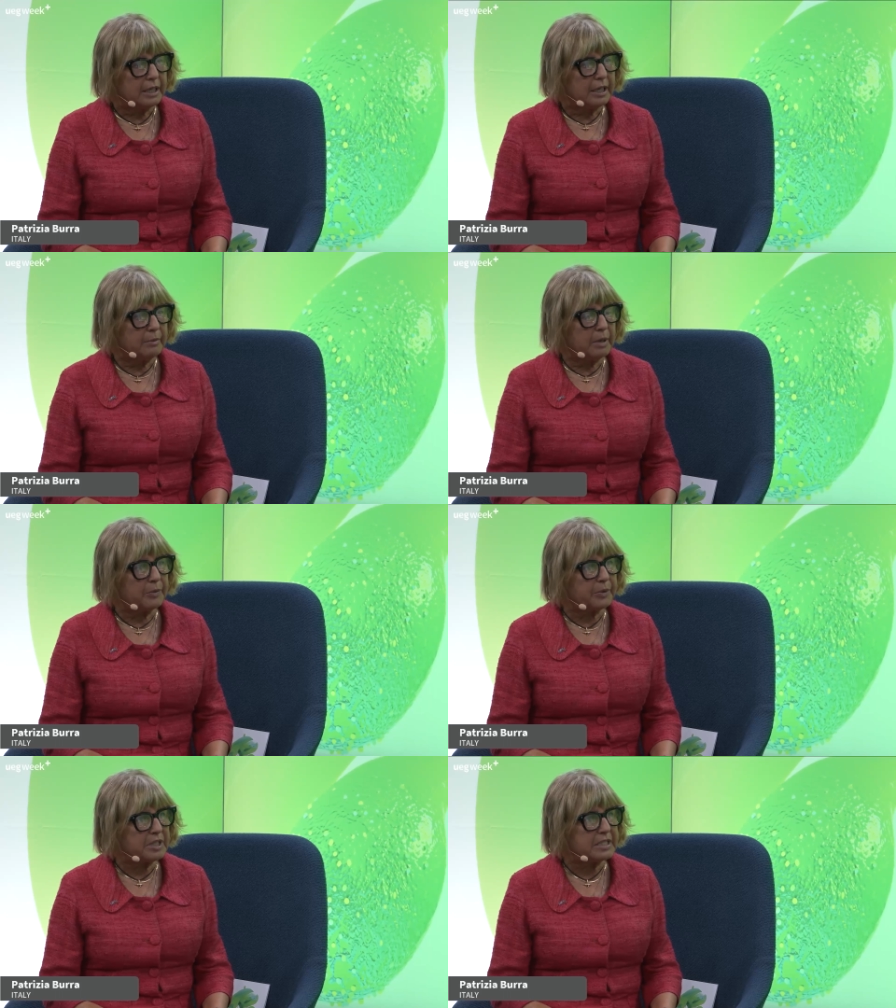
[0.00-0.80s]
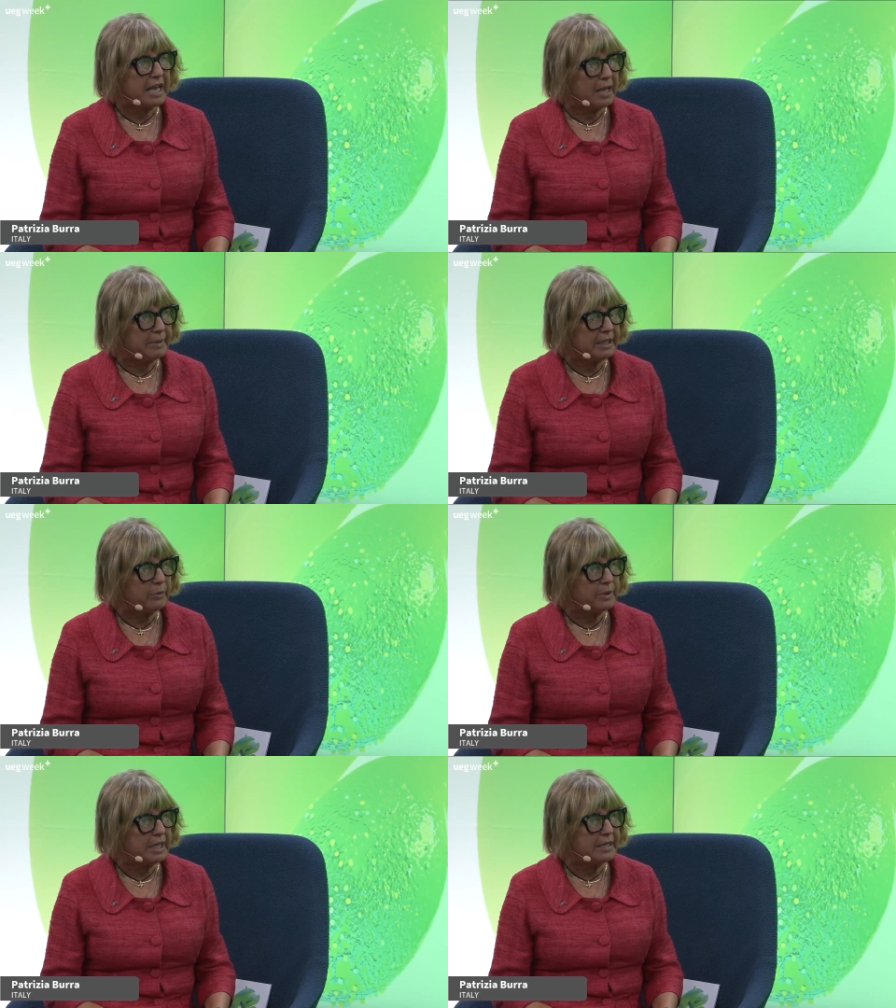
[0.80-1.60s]
about what is happening
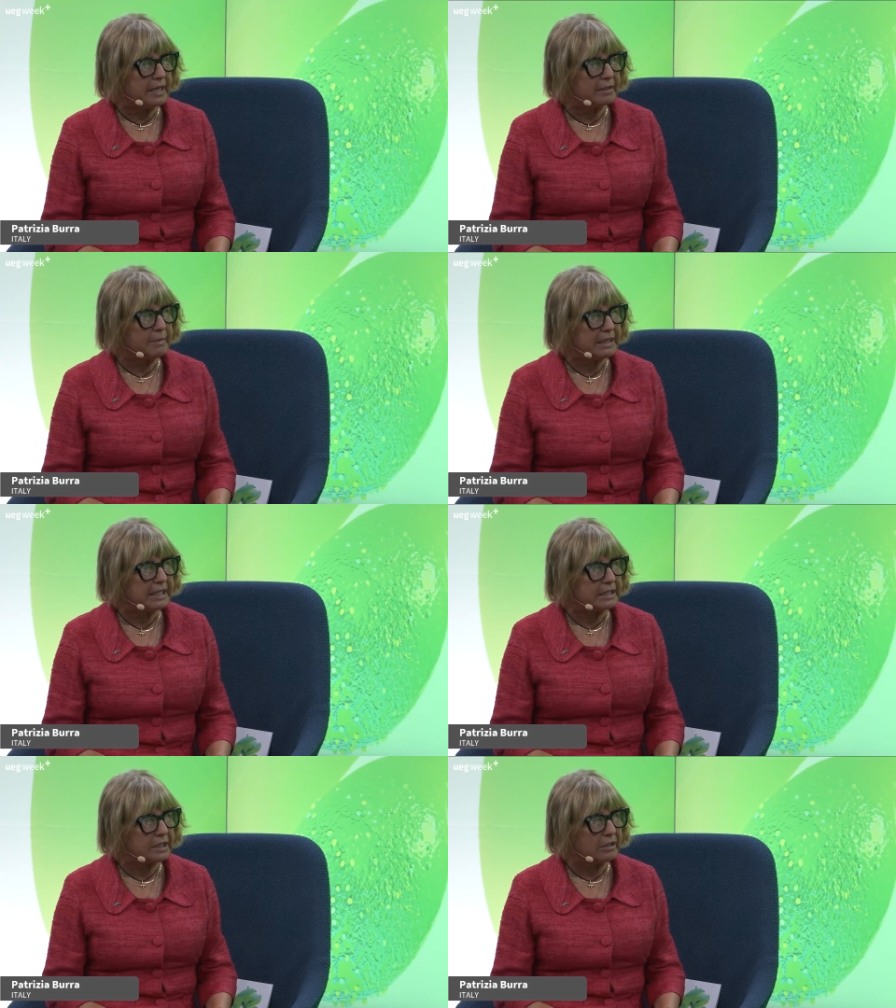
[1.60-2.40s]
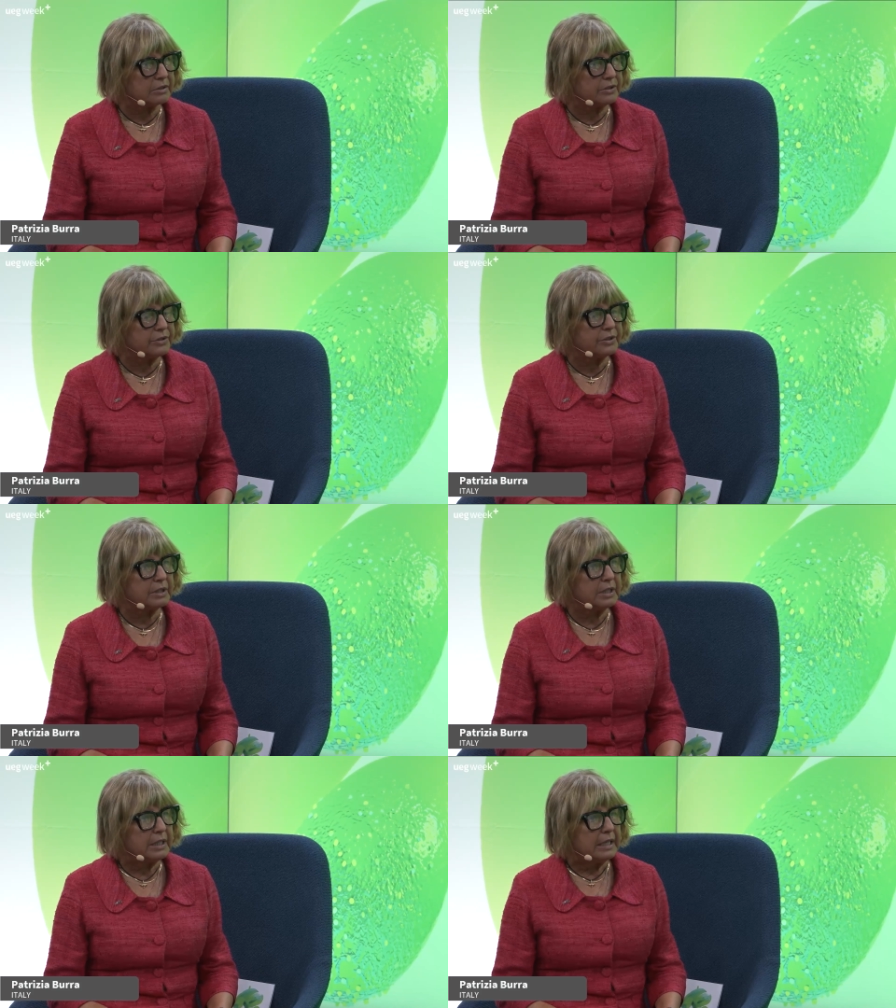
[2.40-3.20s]
with the young medical doctors.
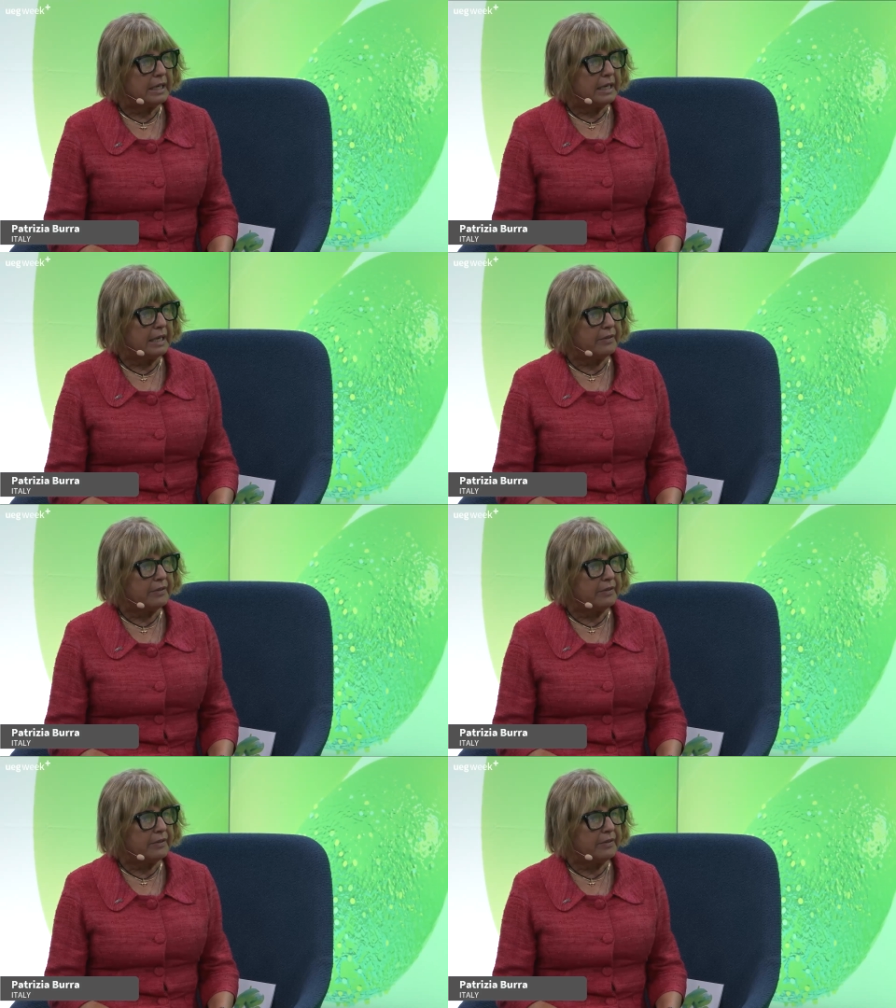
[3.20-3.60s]
I